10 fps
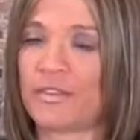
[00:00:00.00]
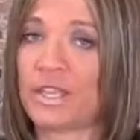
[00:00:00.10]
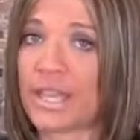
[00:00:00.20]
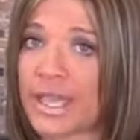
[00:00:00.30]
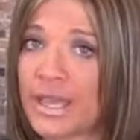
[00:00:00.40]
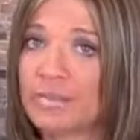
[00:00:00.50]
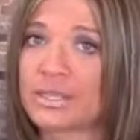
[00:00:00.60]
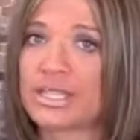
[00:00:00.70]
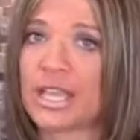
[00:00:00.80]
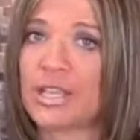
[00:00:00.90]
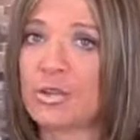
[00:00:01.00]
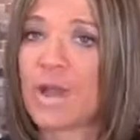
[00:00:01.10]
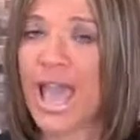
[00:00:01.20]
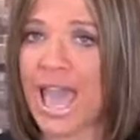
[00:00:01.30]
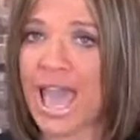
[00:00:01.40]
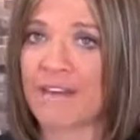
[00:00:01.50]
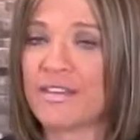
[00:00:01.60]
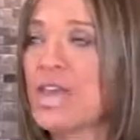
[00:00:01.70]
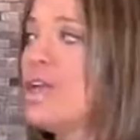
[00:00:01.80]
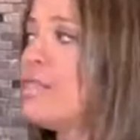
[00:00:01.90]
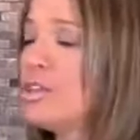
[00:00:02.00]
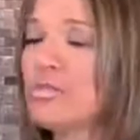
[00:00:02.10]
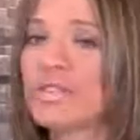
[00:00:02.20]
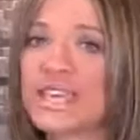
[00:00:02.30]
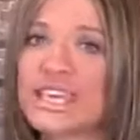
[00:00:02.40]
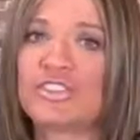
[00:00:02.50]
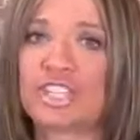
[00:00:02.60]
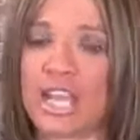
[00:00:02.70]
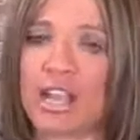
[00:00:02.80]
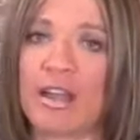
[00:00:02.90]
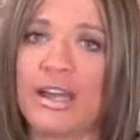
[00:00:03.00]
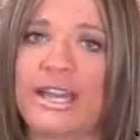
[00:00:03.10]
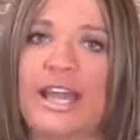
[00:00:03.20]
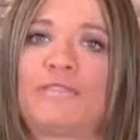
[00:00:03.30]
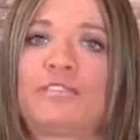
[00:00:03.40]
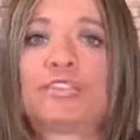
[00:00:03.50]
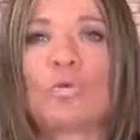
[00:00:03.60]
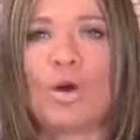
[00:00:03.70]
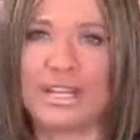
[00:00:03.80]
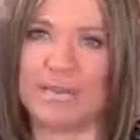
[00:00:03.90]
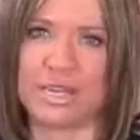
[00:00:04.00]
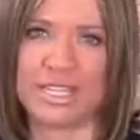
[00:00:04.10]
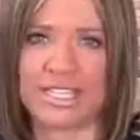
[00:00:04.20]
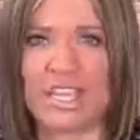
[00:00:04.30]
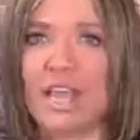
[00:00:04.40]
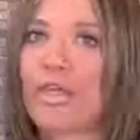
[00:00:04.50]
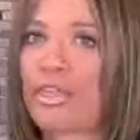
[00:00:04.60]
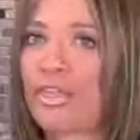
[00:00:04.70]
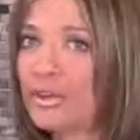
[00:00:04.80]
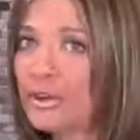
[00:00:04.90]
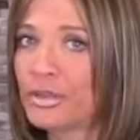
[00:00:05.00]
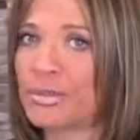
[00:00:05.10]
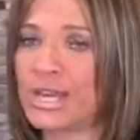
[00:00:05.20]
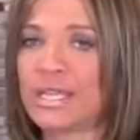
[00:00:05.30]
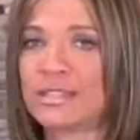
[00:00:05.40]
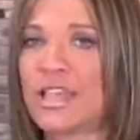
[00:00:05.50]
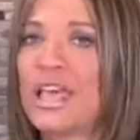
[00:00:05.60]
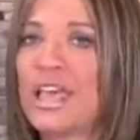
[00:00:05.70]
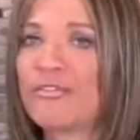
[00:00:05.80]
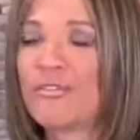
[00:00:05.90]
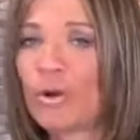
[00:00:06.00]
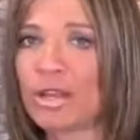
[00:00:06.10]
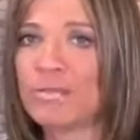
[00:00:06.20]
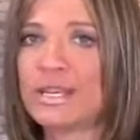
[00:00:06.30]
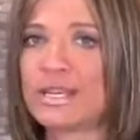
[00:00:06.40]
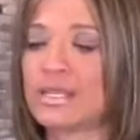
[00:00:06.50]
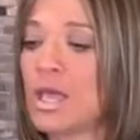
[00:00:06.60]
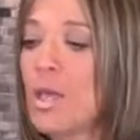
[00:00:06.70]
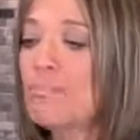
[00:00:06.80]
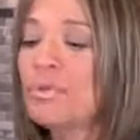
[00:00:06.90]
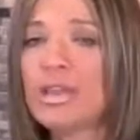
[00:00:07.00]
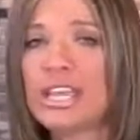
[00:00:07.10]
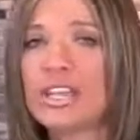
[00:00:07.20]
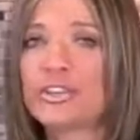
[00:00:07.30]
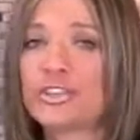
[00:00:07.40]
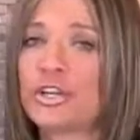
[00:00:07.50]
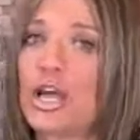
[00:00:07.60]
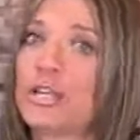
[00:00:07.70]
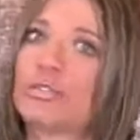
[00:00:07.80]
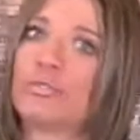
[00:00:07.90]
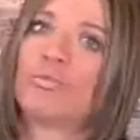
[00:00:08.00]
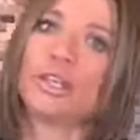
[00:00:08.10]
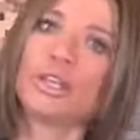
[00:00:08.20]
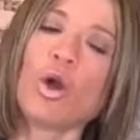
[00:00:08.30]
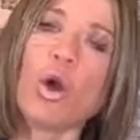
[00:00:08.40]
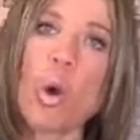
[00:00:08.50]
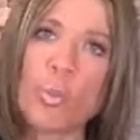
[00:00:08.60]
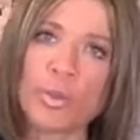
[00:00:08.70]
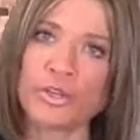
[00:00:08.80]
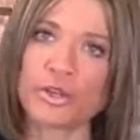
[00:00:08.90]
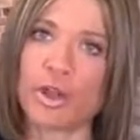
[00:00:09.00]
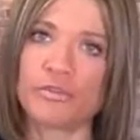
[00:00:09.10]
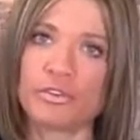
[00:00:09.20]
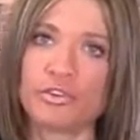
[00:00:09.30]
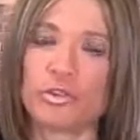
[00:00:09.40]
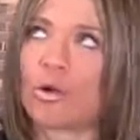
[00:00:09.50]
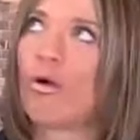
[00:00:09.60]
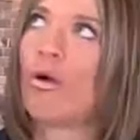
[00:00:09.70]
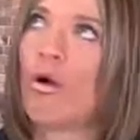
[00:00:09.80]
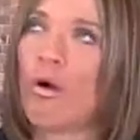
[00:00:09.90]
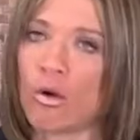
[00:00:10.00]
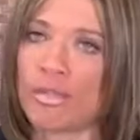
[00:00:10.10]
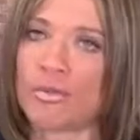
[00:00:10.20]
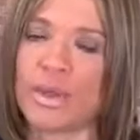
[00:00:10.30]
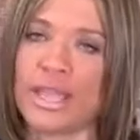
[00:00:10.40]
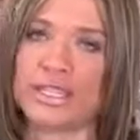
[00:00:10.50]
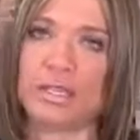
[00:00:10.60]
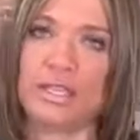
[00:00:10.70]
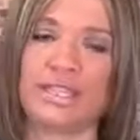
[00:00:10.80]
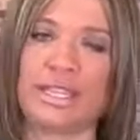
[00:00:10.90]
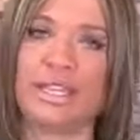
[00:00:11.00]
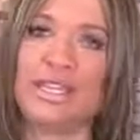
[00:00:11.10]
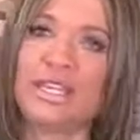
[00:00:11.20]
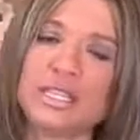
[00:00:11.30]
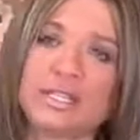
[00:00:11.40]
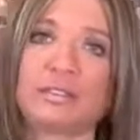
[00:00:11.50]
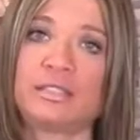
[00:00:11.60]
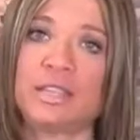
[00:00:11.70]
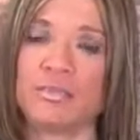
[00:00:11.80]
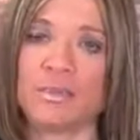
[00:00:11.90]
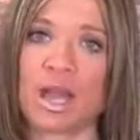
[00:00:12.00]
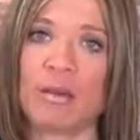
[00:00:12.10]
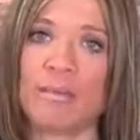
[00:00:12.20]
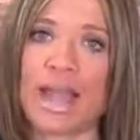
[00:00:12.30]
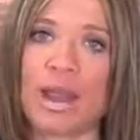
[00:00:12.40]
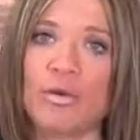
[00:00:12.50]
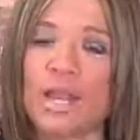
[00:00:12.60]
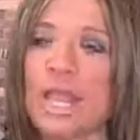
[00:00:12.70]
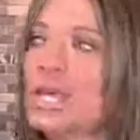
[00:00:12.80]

for the cannabis that you have, that you then check on it after 20 minutes, 30 minutes, and 40 minutes, but making sure not to really open your oven door all the way to let the heat and the steam come out.